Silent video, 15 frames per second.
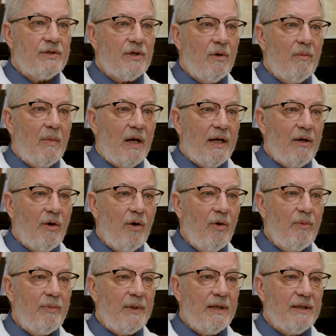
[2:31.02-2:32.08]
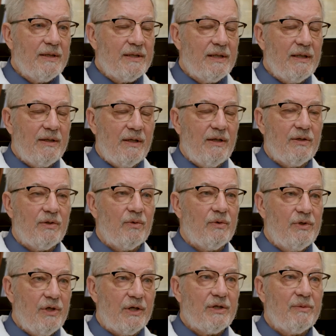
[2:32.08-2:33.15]
So, my hope is that this
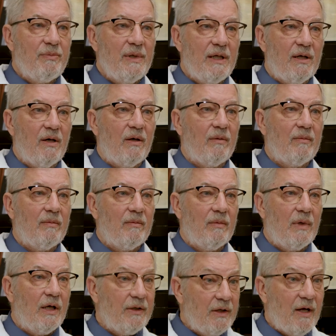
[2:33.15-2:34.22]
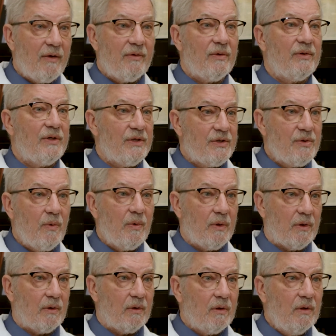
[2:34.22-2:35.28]
will just become another
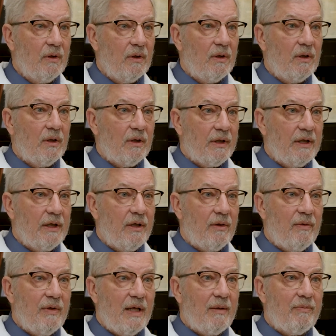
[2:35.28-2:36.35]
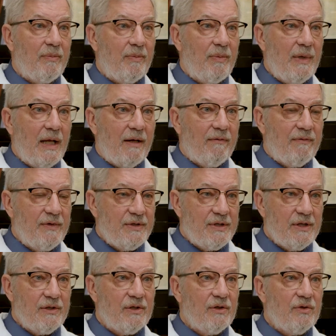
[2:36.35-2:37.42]
disorder, you know, that, that
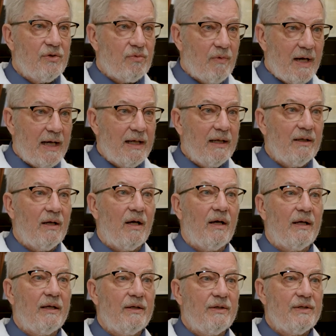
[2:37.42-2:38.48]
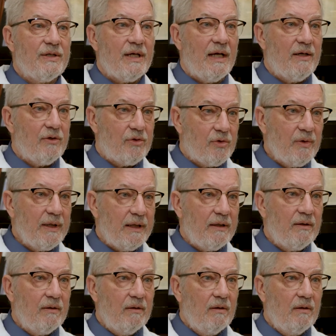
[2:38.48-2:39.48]
physicians recognize and treat,